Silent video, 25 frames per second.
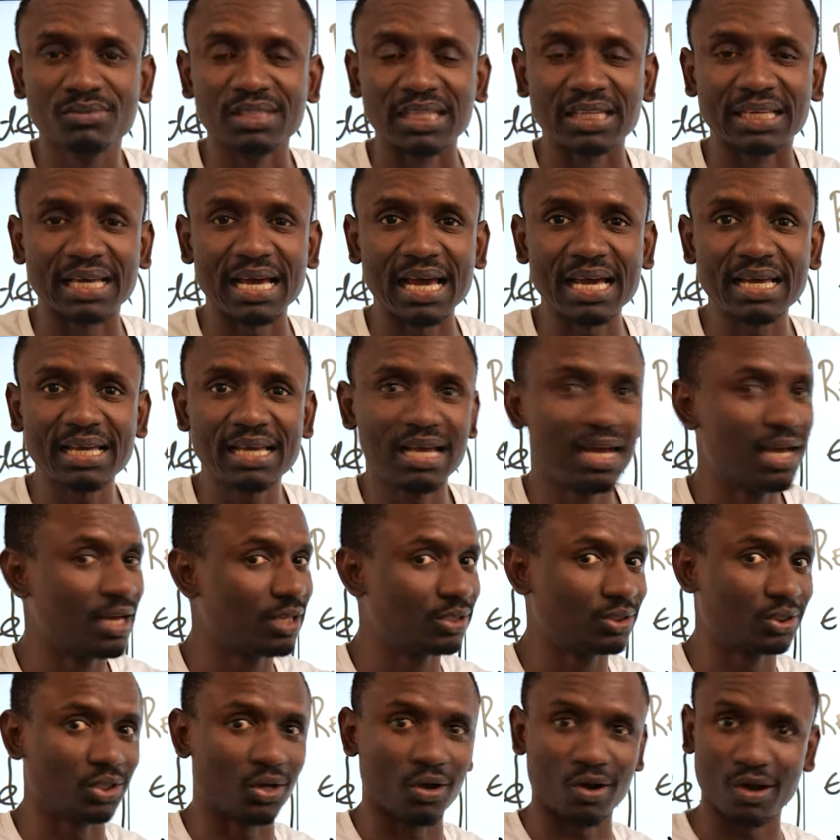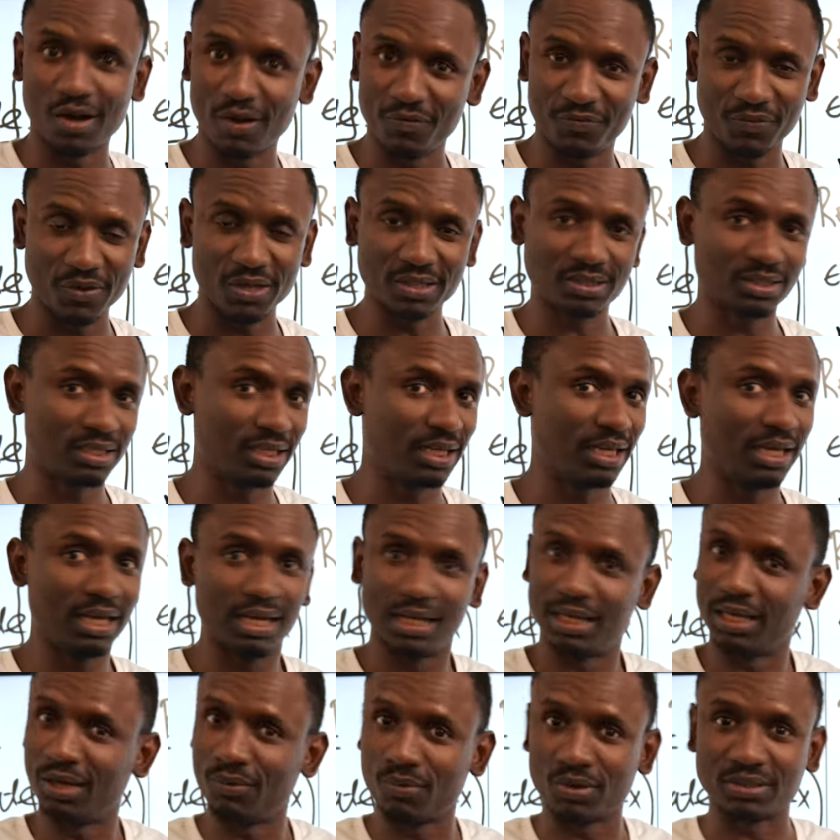Okay, so obviously
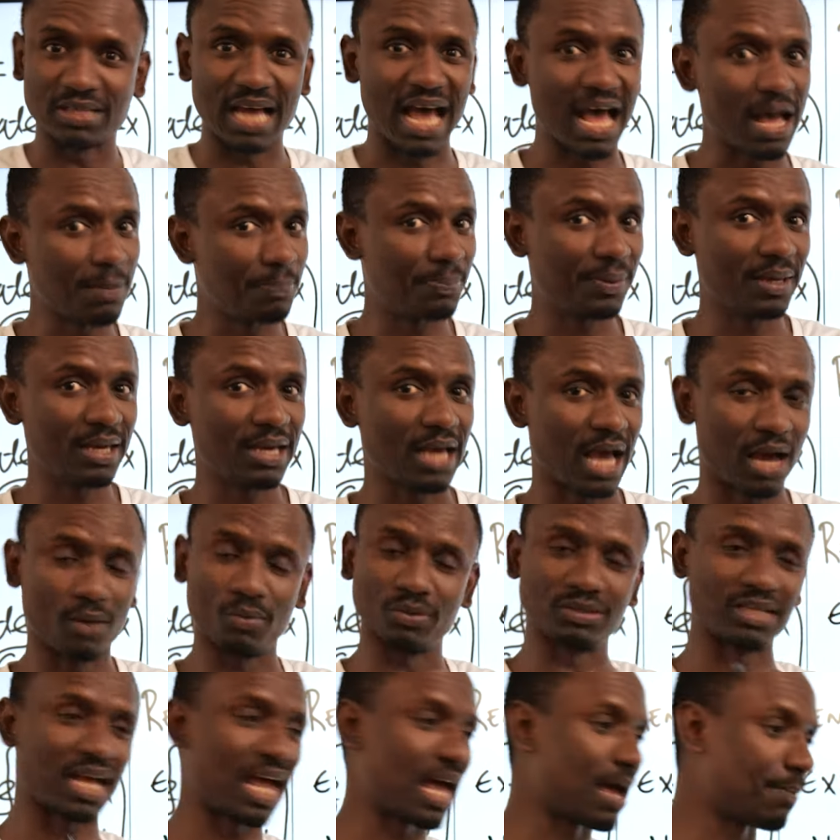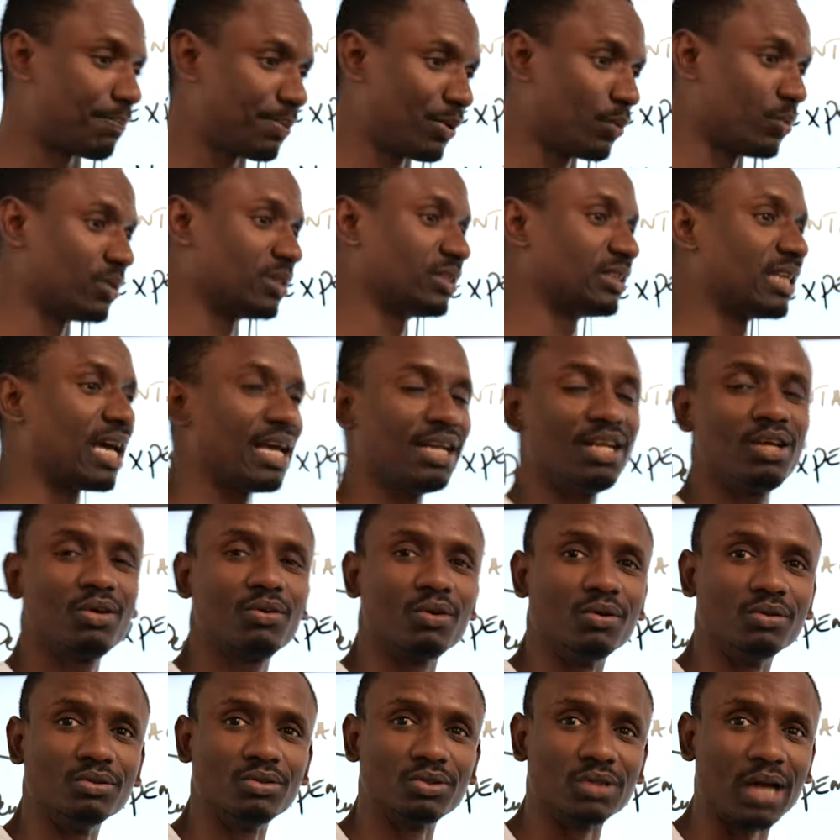he was happy, I was happy, we signed the
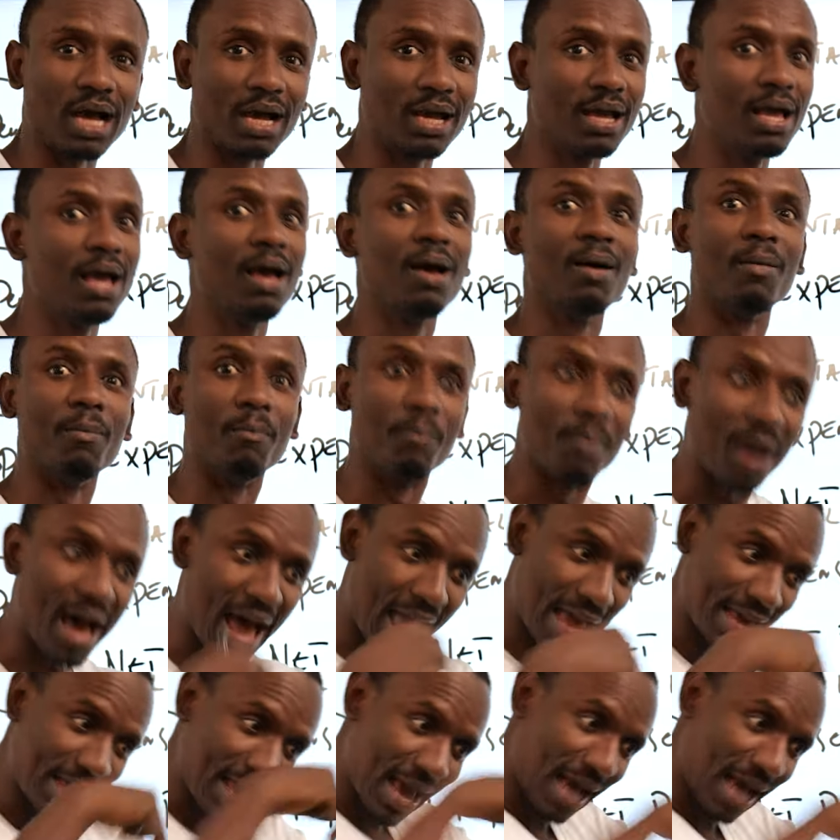contract. My